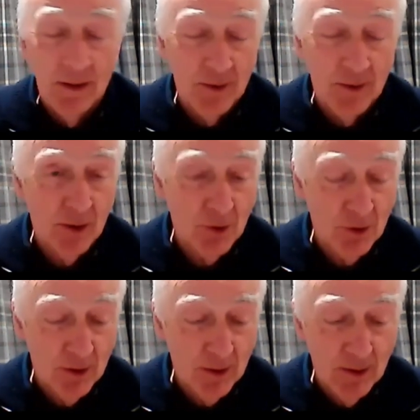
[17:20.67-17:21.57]

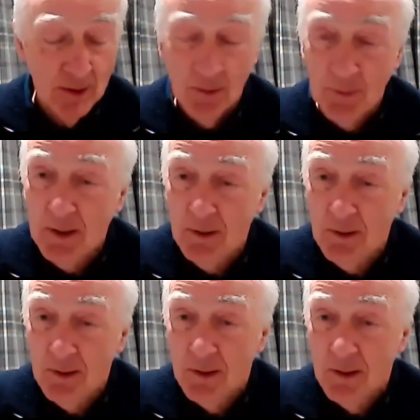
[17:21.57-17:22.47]
Such is the
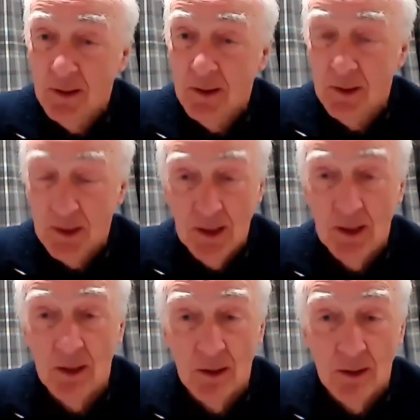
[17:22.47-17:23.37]
power and the
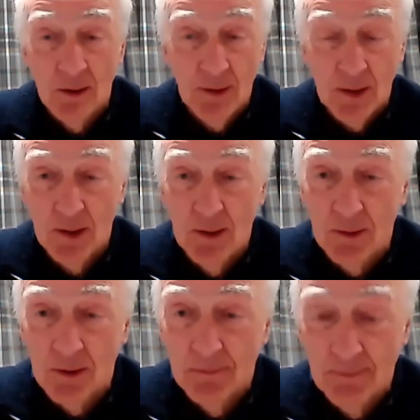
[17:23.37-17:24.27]
care of our Saviour.